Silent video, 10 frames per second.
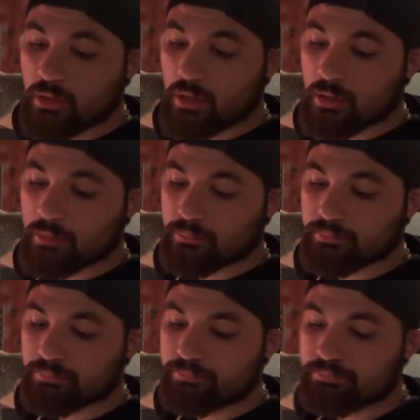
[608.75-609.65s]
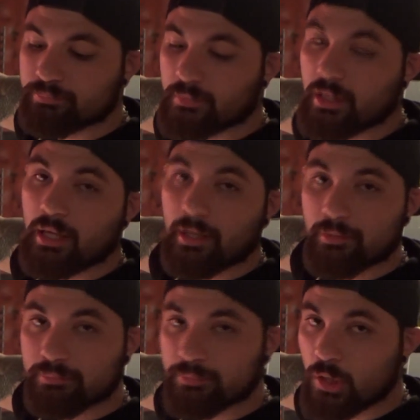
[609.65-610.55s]
Yeah.
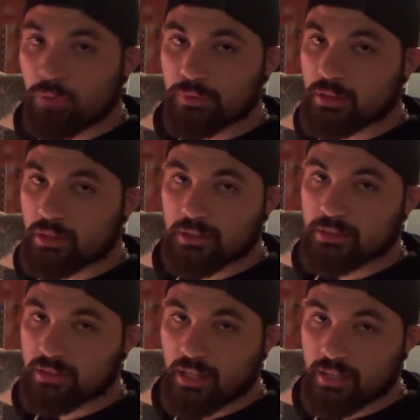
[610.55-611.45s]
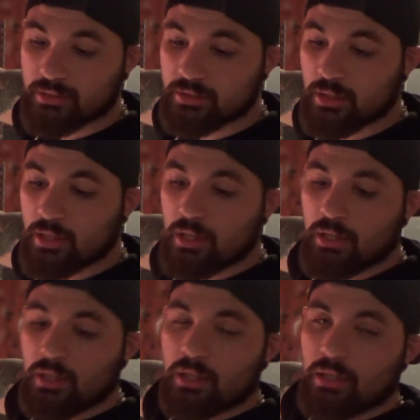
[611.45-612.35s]
Don't eat these guys.
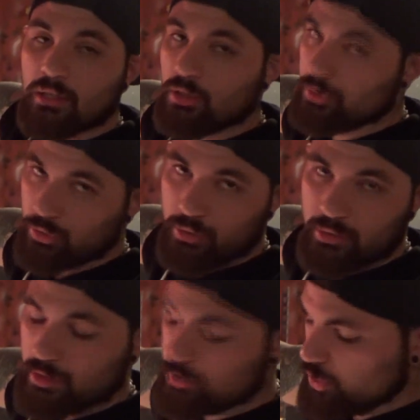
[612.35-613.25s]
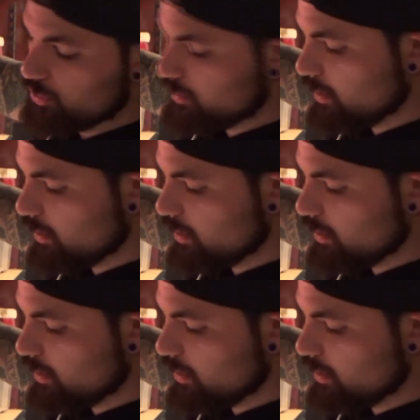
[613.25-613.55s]
Don't do it. It's gross.